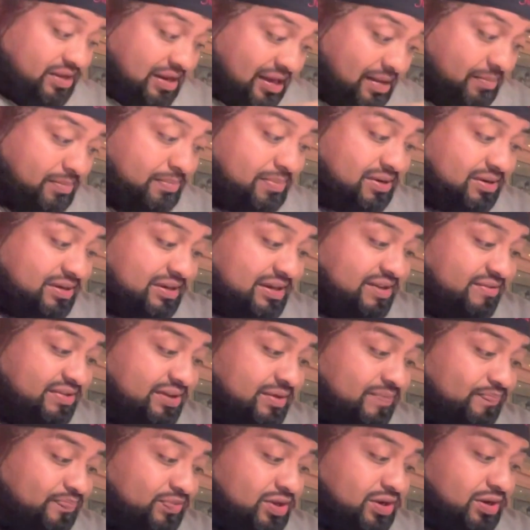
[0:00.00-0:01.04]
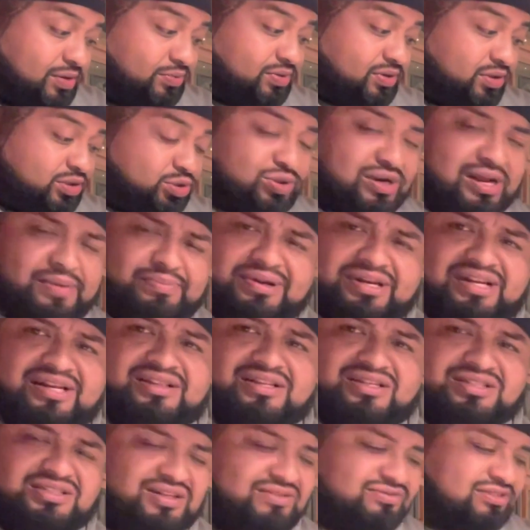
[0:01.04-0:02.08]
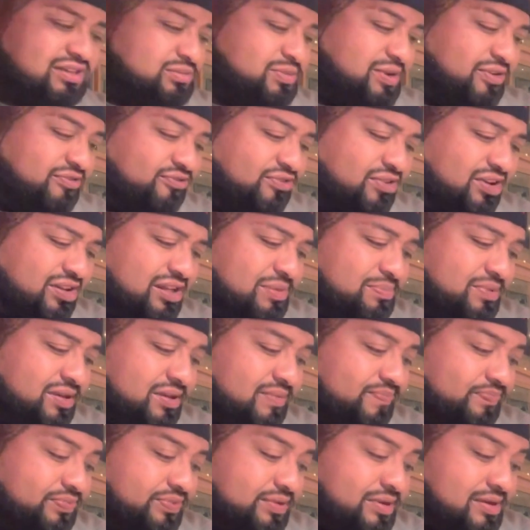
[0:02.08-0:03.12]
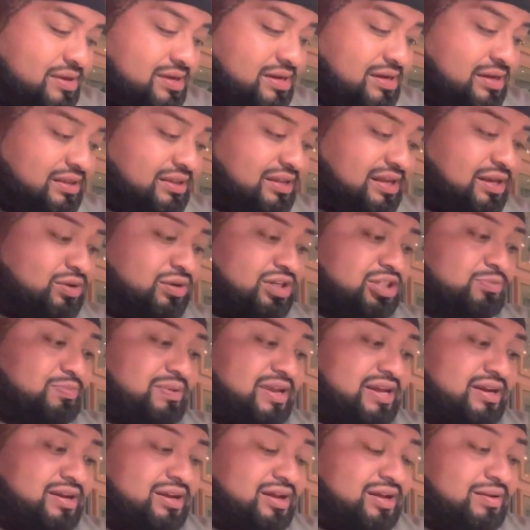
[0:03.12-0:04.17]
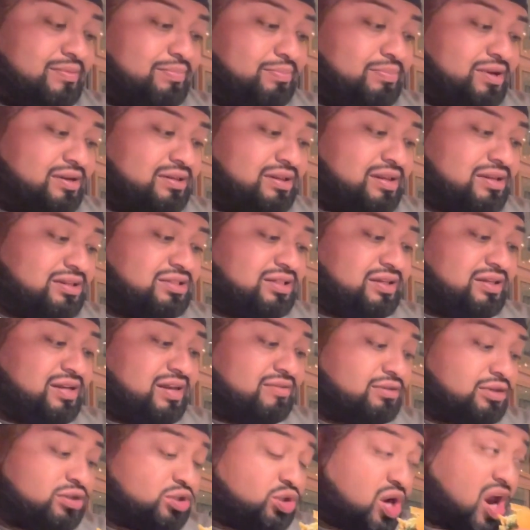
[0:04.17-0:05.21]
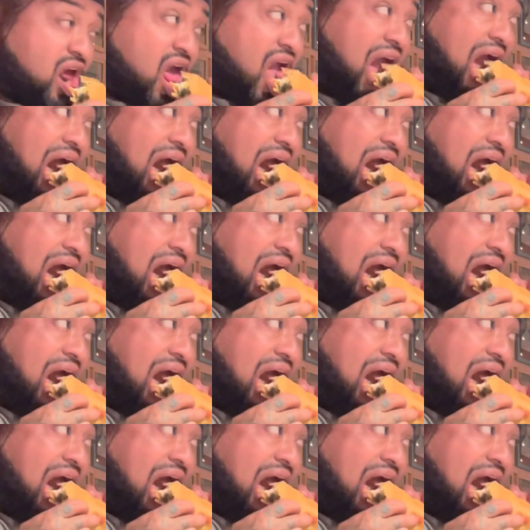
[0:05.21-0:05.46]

I'm about to give it a real try. I've been eating the stuff that's been falling, but I don't know, explain it all. So I'm gonna give it a try.